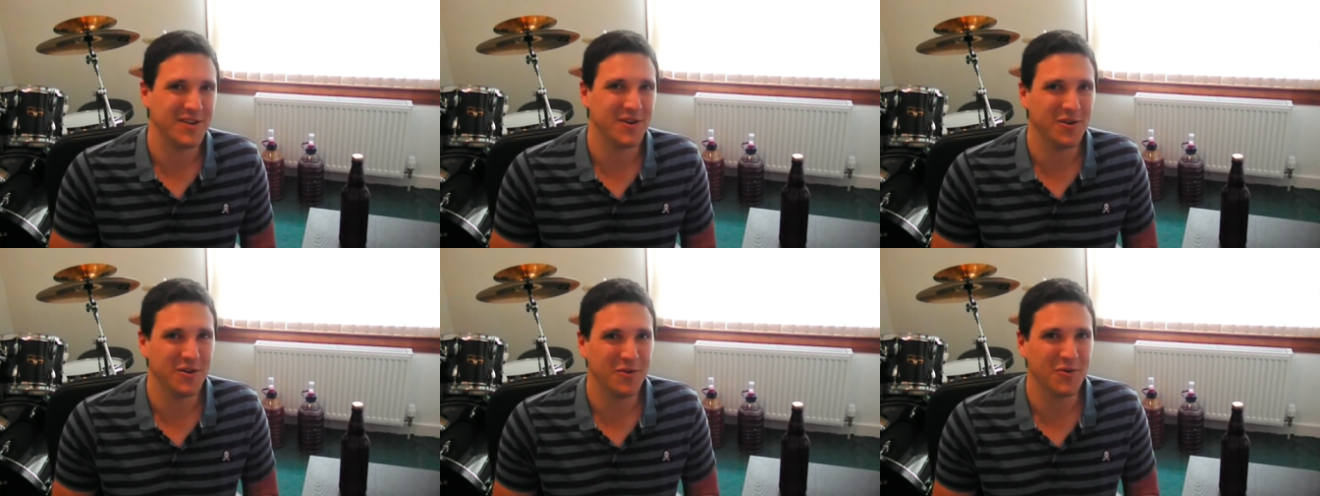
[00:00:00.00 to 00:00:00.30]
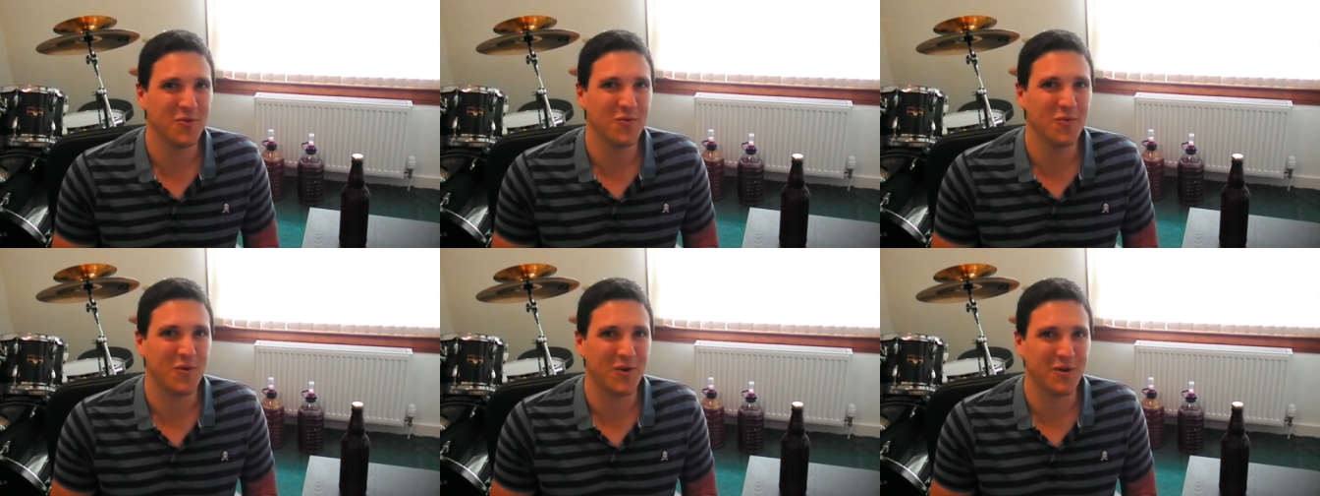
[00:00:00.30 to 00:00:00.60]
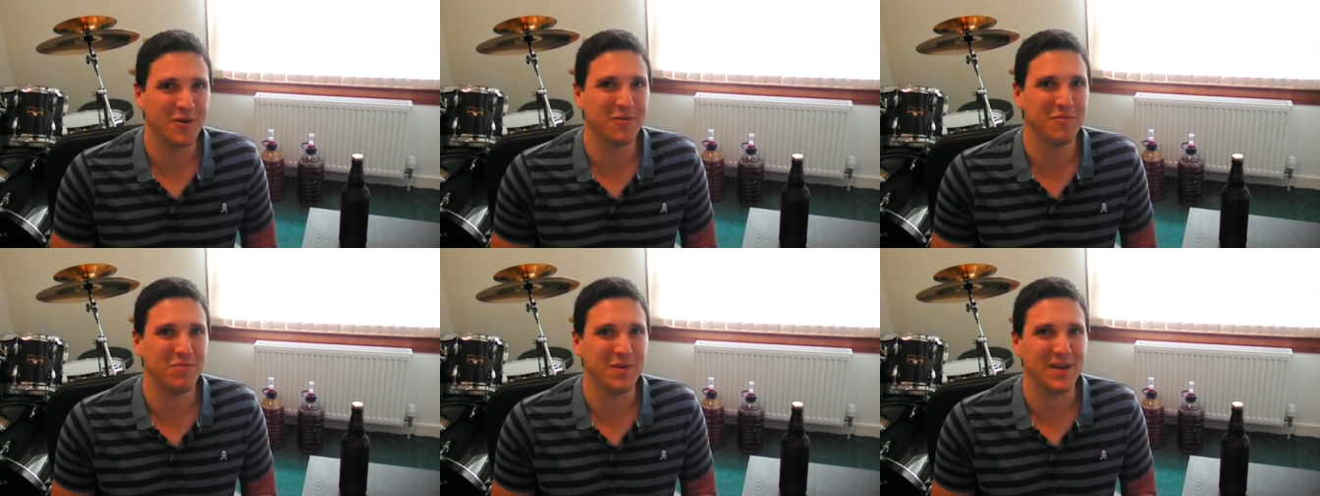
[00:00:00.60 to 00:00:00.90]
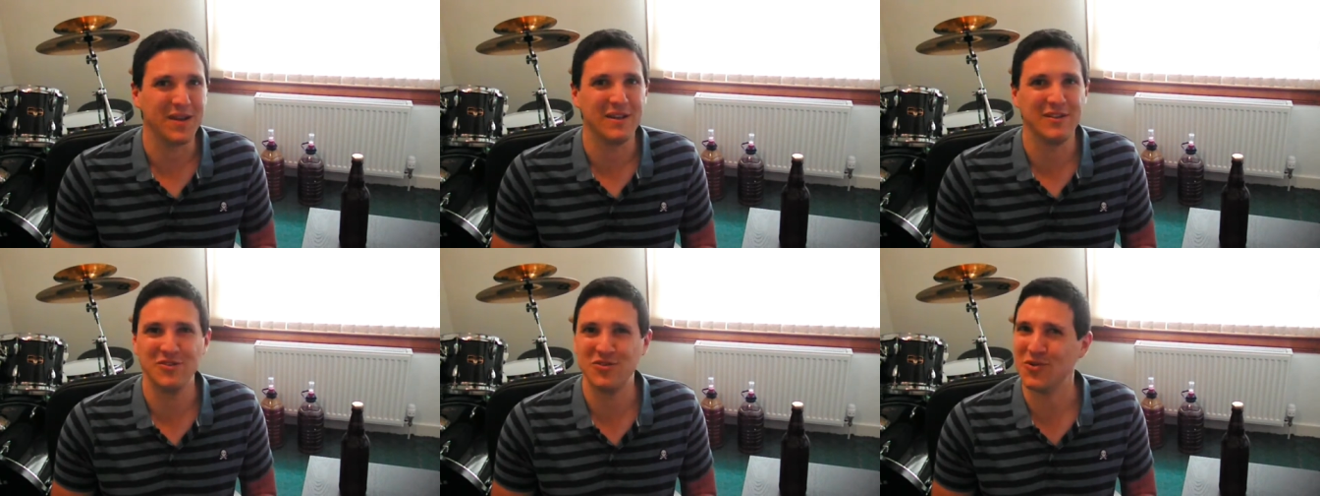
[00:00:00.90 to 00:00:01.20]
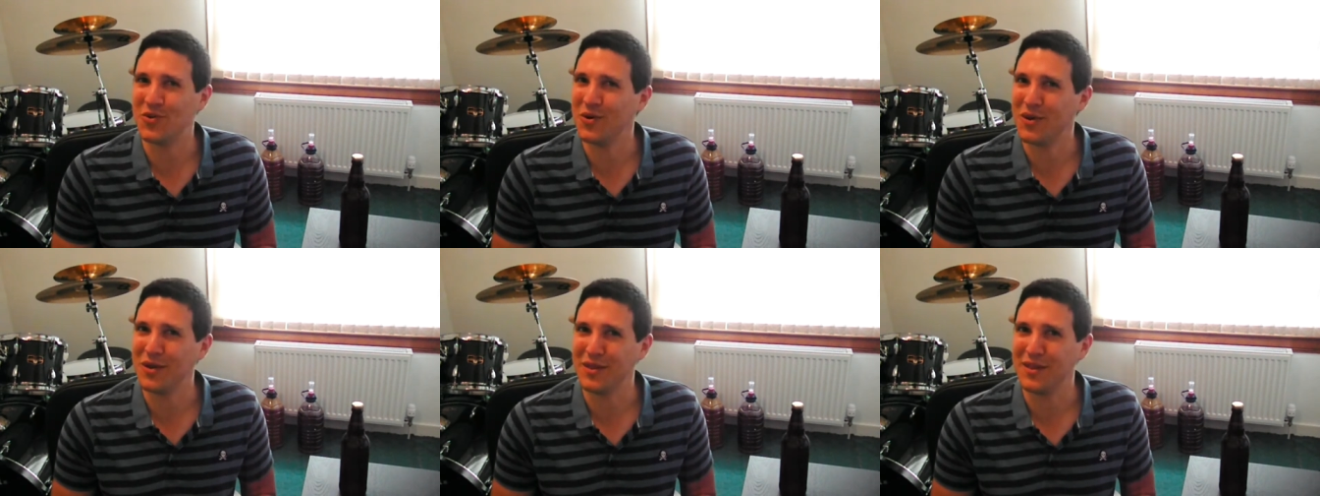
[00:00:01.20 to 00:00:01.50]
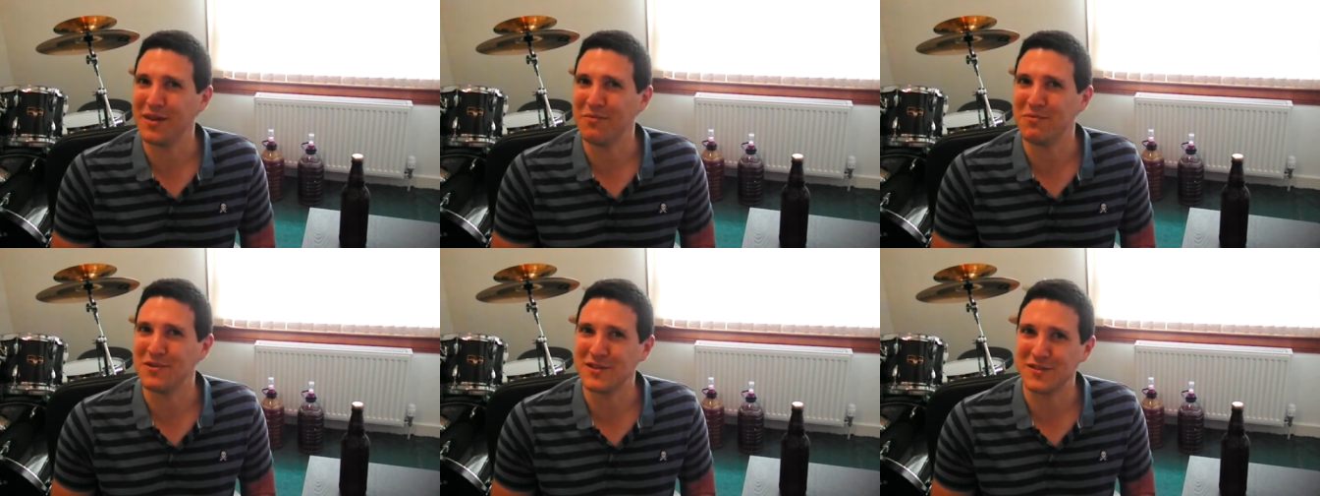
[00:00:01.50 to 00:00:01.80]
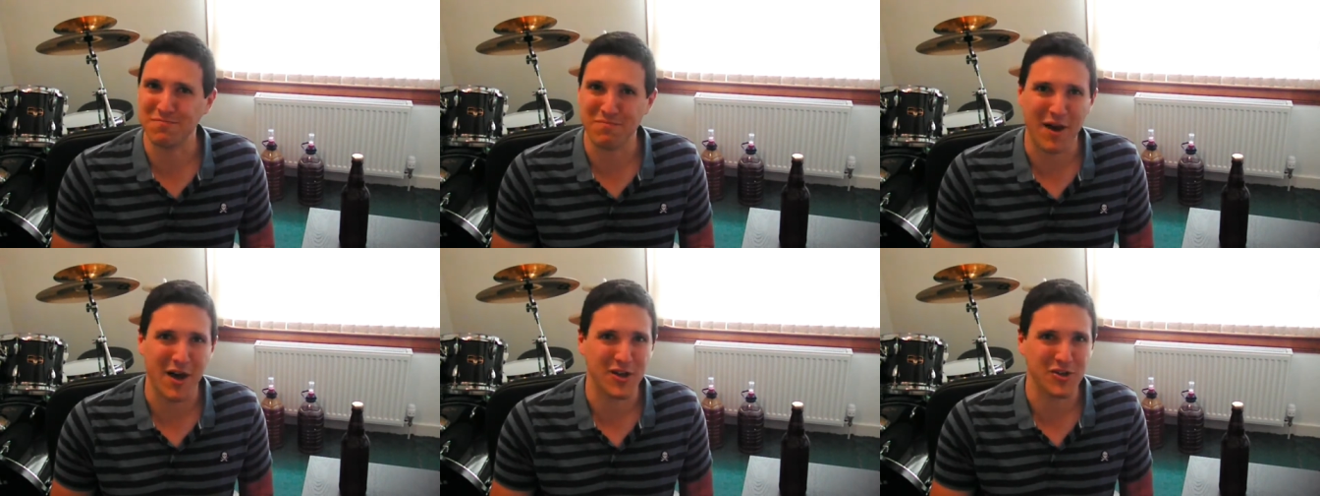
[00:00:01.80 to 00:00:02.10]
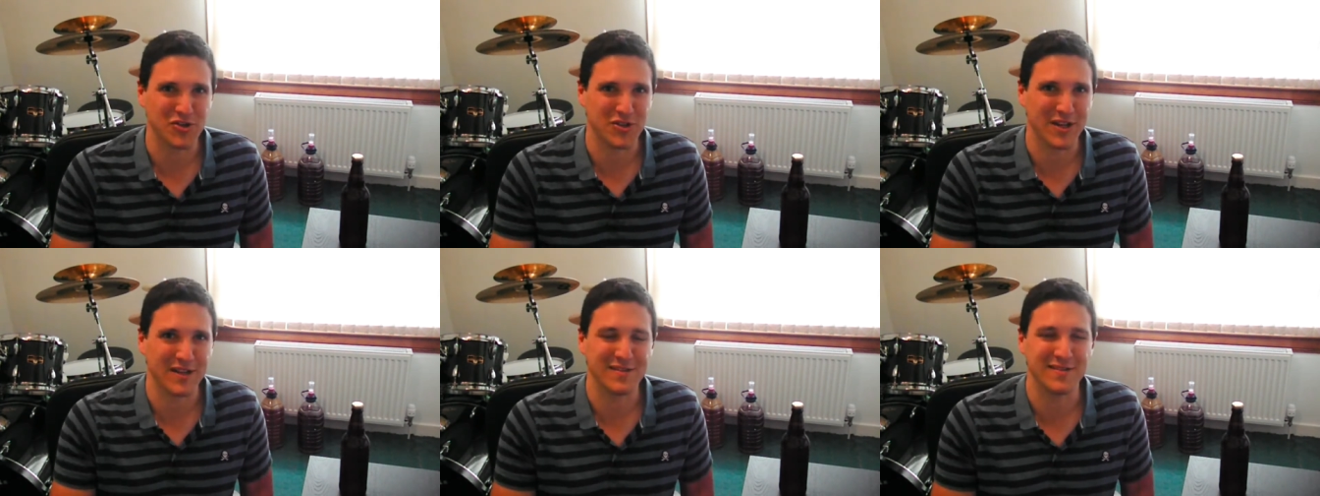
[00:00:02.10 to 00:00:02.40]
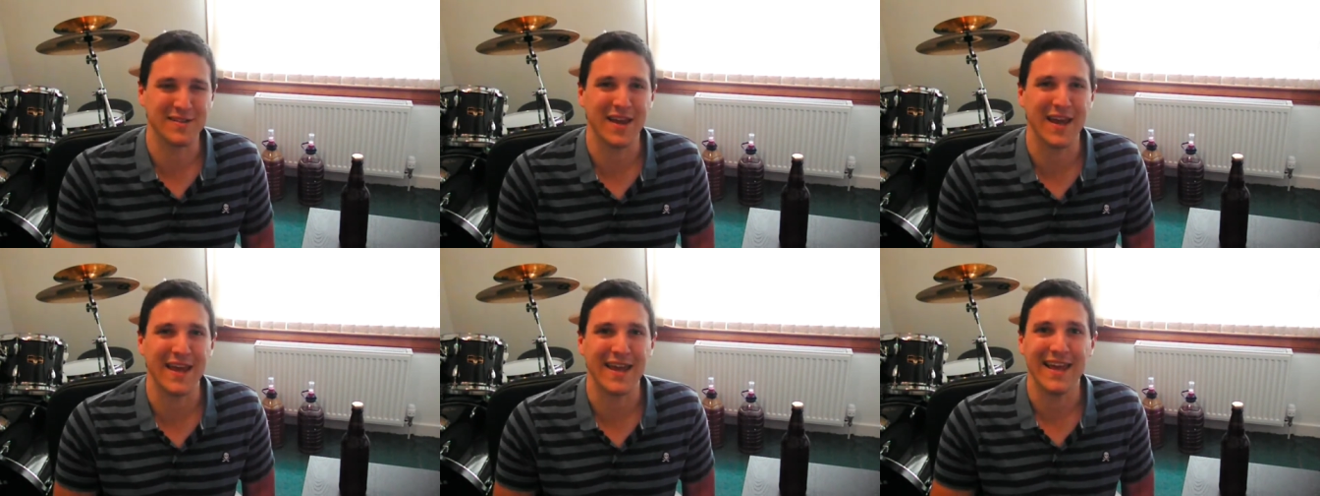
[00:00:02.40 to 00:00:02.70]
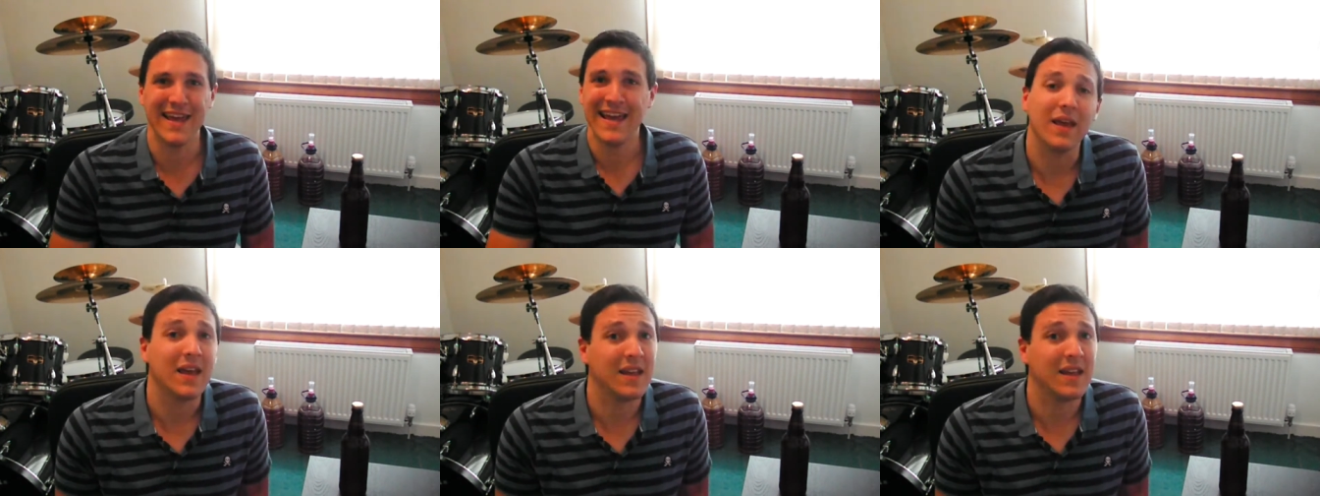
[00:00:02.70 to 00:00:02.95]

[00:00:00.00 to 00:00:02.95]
you won't be enjoying them as much next day.